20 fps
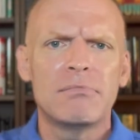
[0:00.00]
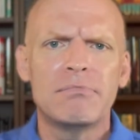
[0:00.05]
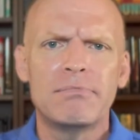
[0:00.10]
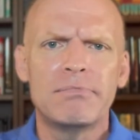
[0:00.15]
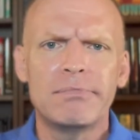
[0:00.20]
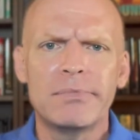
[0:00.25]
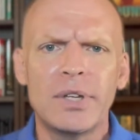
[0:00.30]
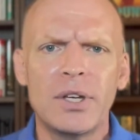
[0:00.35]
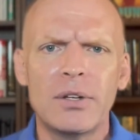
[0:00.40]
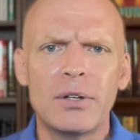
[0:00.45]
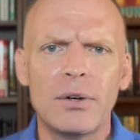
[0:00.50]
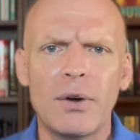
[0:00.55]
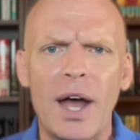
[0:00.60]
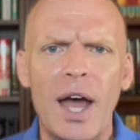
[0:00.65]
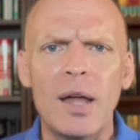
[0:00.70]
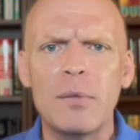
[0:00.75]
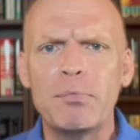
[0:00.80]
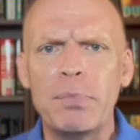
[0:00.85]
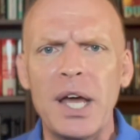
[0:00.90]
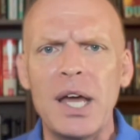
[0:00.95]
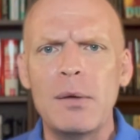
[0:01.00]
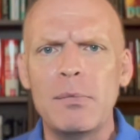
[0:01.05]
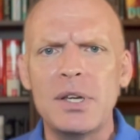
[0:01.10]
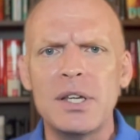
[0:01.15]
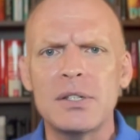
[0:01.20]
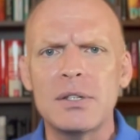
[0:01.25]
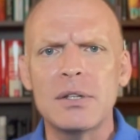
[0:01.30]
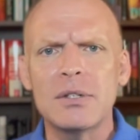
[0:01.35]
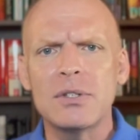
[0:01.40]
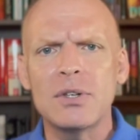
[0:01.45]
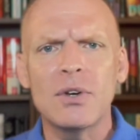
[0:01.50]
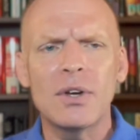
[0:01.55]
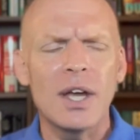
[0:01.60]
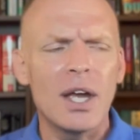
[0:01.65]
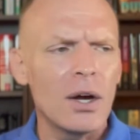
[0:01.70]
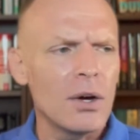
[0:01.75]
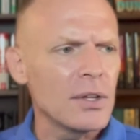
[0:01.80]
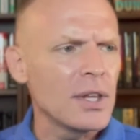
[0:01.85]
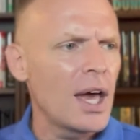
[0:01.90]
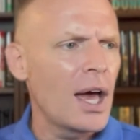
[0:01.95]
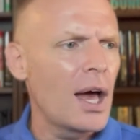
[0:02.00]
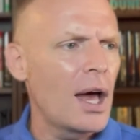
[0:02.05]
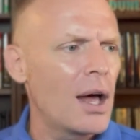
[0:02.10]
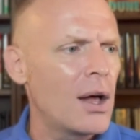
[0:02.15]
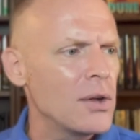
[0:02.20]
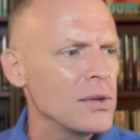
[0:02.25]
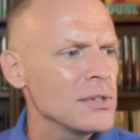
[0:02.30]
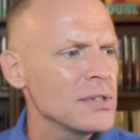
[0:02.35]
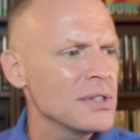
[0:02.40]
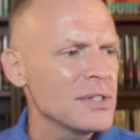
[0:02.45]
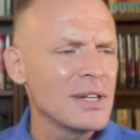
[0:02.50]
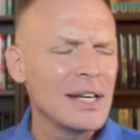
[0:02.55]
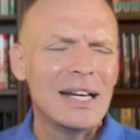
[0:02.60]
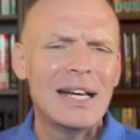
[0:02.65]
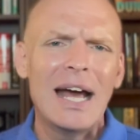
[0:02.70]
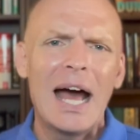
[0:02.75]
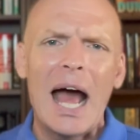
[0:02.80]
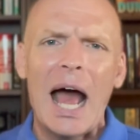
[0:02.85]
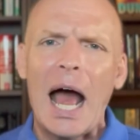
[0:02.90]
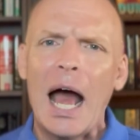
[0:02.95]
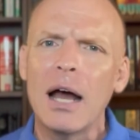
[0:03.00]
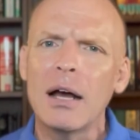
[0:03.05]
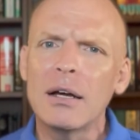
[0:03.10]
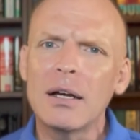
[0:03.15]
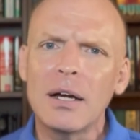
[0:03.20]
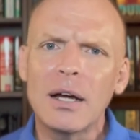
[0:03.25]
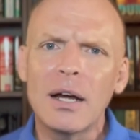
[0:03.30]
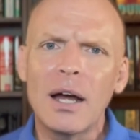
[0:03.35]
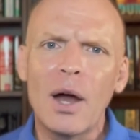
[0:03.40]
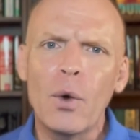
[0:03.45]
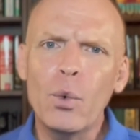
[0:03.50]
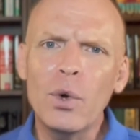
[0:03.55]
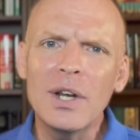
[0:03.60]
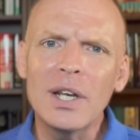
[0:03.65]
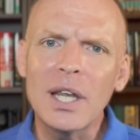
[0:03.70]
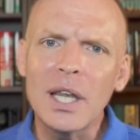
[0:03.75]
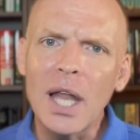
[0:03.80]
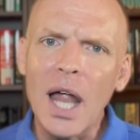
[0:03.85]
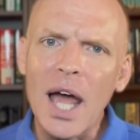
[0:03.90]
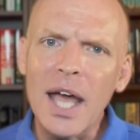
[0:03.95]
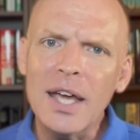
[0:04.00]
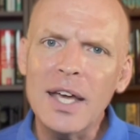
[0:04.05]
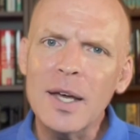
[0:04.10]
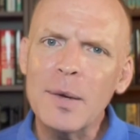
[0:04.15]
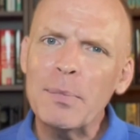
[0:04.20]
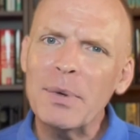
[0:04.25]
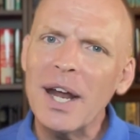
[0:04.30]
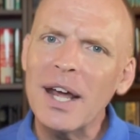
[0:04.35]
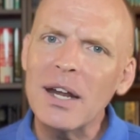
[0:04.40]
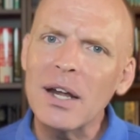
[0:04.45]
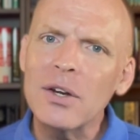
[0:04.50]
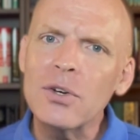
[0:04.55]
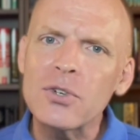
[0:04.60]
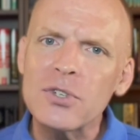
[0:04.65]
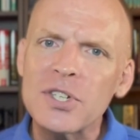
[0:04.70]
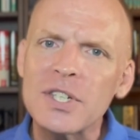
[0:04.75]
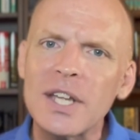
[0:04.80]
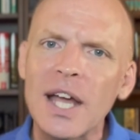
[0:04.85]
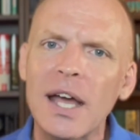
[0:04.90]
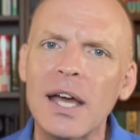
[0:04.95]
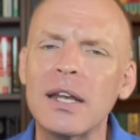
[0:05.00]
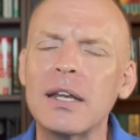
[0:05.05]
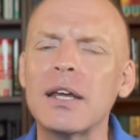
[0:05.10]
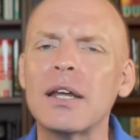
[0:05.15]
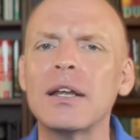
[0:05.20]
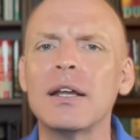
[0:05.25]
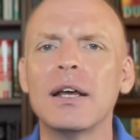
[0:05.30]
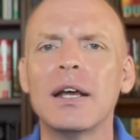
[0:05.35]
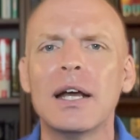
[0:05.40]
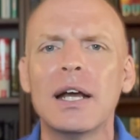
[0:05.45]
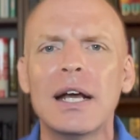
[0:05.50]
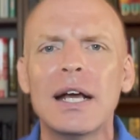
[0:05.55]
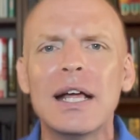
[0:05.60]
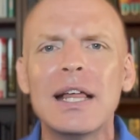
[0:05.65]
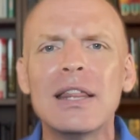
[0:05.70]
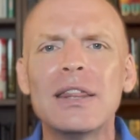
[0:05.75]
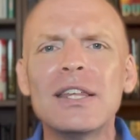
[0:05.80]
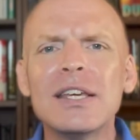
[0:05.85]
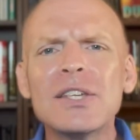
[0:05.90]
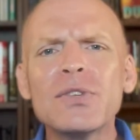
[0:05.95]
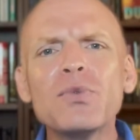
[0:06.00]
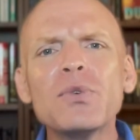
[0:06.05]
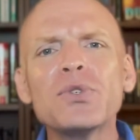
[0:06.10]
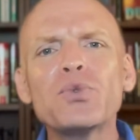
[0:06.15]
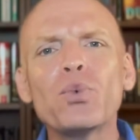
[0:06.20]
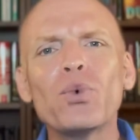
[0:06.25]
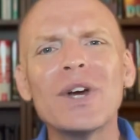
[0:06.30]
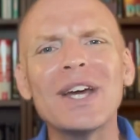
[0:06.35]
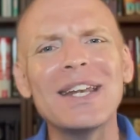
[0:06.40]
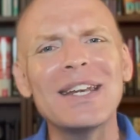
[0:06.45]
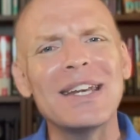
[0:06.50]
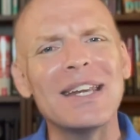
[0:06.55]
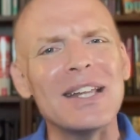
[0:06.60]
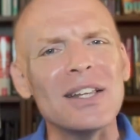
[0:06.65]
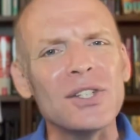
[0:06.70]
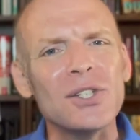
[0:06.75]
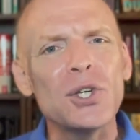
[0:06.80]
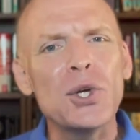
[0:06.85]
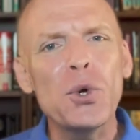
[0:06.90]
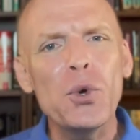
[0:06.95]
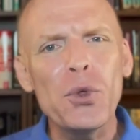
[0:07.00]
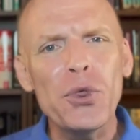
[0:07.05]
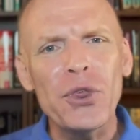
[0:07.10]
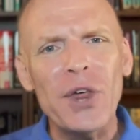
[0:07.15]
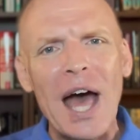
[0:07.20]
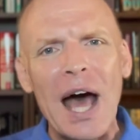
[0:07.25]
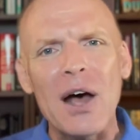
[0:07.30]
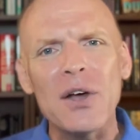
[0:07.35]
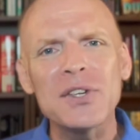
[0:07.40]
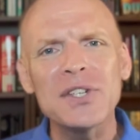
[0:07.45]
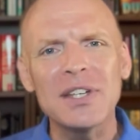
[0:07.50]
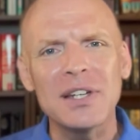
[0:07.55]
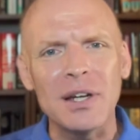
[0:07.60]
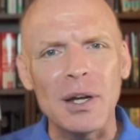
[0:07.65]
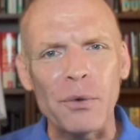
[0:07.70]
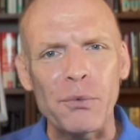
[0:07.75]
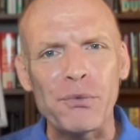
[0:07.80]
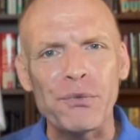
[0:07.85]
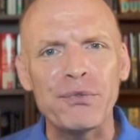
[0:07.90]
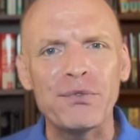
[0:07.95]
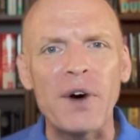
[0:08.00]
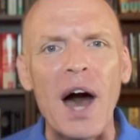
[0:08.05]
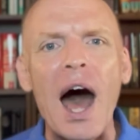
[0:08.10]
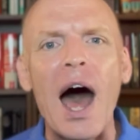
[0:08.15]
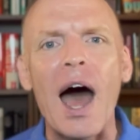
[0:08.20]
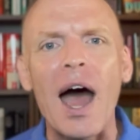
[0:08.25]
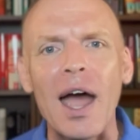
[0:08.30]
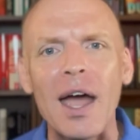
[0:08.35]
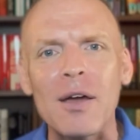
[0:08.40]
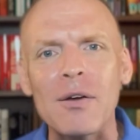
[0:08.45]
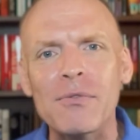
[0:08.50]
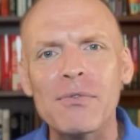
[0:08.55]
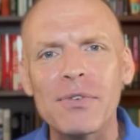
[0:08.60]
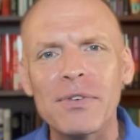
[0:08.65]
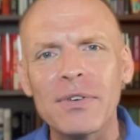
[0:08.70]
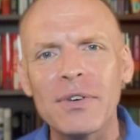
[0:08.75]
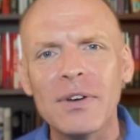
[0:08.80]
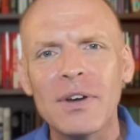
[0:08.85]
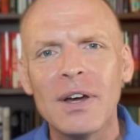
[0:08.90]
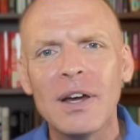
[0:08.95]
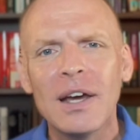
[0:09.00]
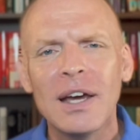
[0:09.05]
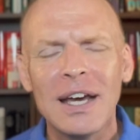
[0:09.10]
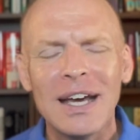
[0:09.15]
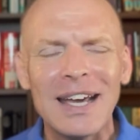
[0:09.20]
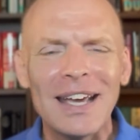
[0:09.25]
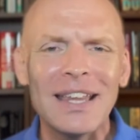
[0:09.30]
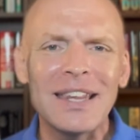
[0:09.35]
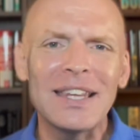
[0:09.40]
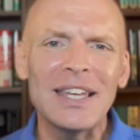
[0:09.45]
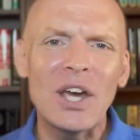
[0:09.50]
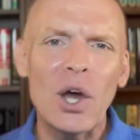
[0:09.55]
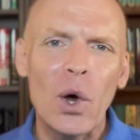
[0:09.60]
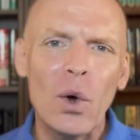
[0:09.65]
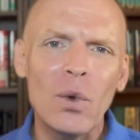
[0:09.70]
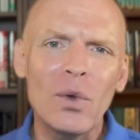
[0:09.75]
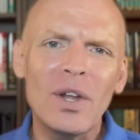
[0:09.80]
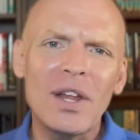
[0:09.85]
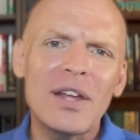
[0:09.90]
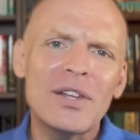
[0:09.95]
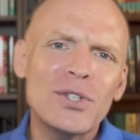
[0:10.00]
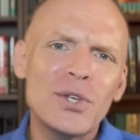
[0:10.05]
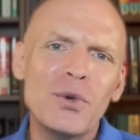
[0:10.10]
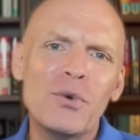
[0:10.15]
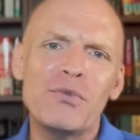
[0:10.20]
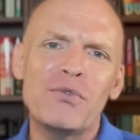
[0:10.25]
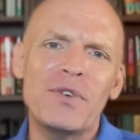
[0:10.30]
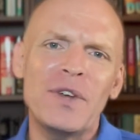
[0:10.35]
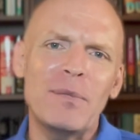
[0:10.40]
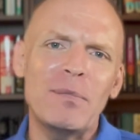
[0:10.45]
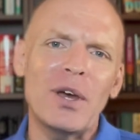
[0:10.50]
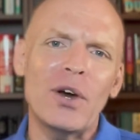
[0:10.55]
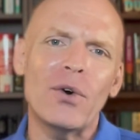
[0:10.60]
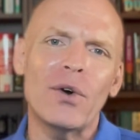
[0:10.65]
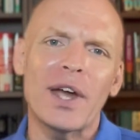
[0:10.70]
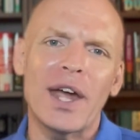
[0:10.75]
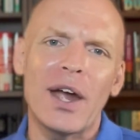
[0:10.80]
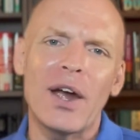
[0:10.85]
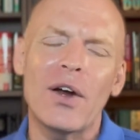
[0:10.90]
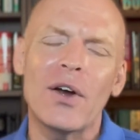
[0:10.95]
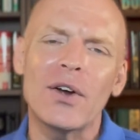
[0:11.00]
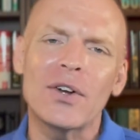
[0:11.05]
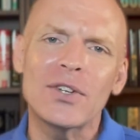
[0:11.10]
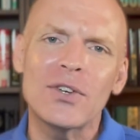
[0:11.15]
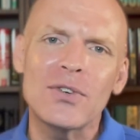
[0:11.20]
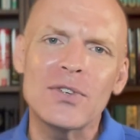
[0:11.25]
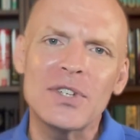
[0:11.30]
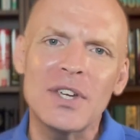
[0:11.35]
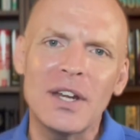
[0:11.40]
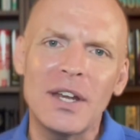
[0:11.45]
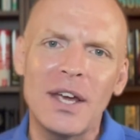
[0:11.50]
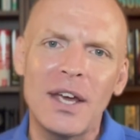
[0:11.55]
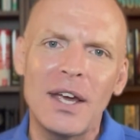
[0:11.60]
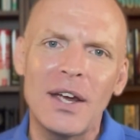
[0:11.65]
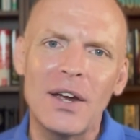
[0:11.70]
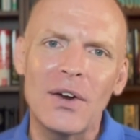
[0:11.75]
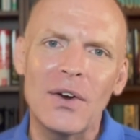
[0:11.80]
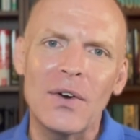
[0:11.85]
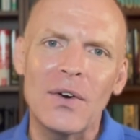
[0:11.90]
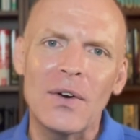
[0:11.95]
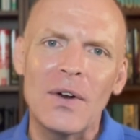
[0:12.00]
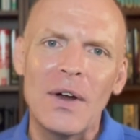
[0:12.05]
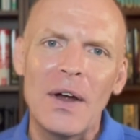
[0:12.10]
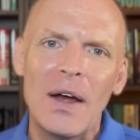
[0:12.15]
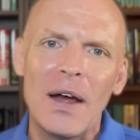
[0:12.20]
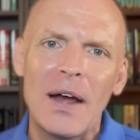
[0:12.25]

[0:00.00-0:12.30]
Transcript: had babies and took care of the house, I wouldn't like it, but I'd understand it. This was written in 2005, and the only two female characters in here